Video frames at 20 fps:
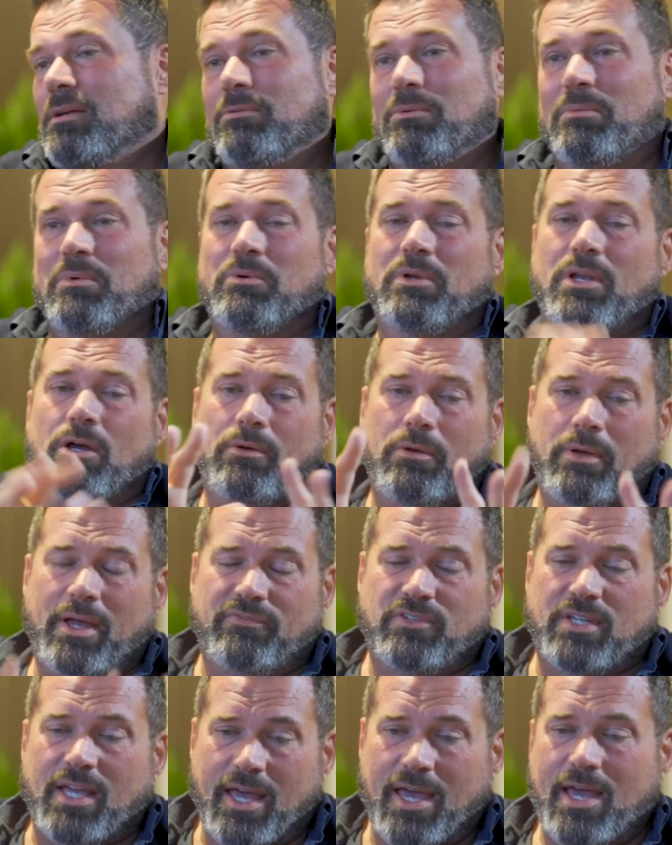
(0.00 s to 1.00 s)
I mean, we know we
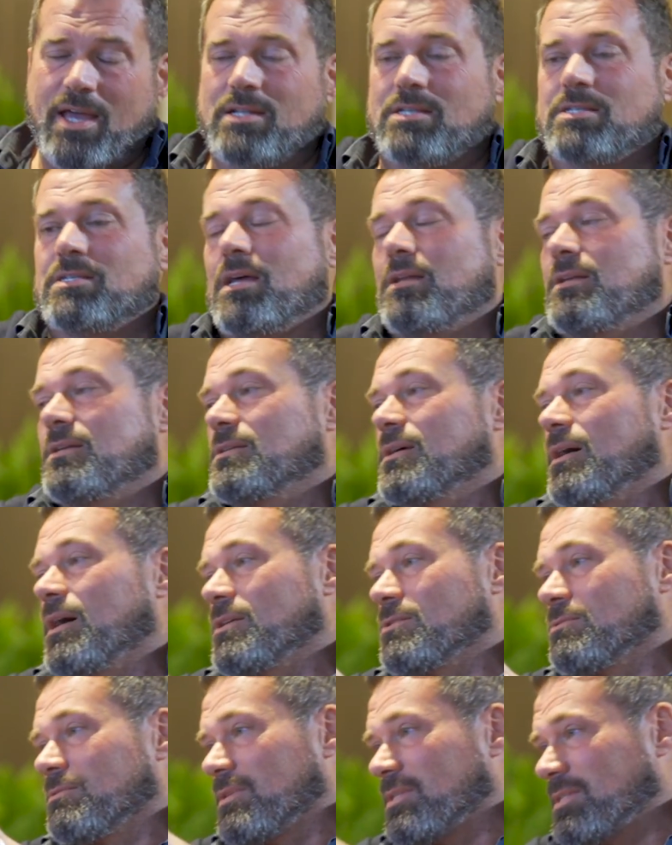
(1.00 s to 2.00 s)
have to hand
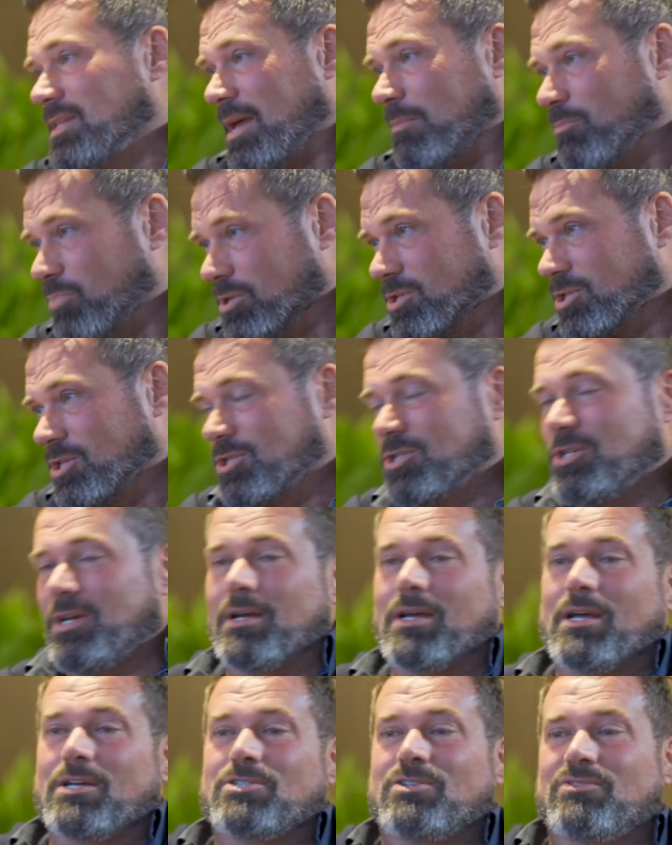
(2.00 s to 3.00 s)
sanitizer and temperature
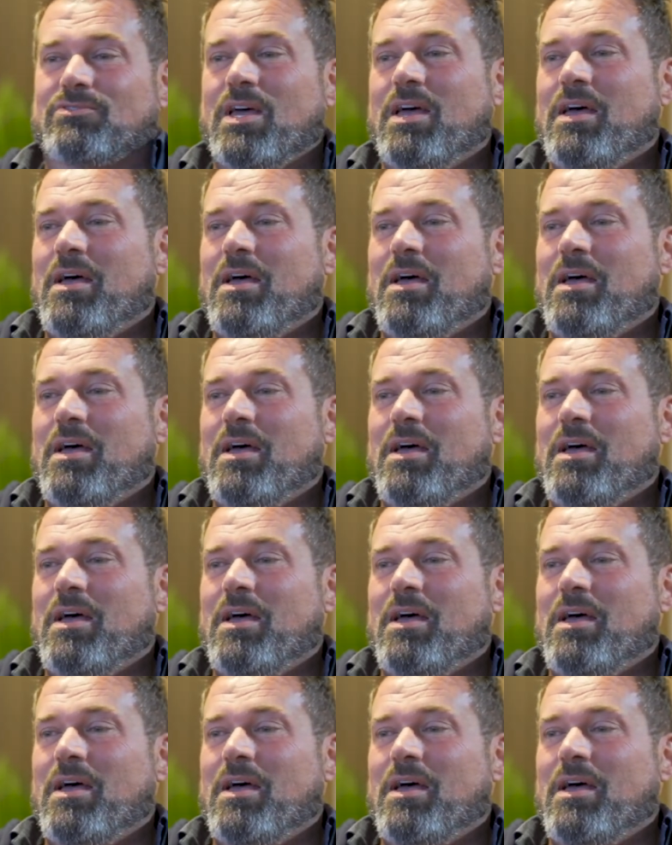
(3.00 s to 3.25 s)
check ourselves,